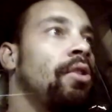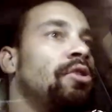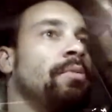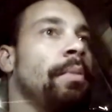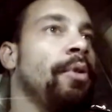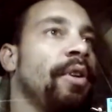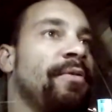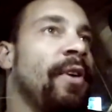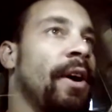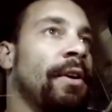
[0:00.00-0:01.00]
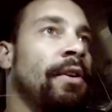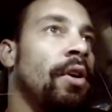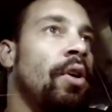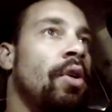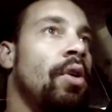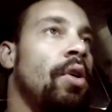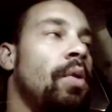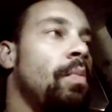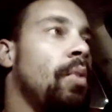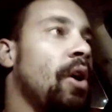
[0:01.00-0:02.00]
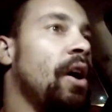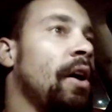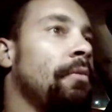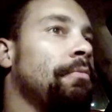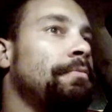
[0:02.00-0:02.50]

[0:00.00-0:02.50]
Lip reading: Should be pretty fun. But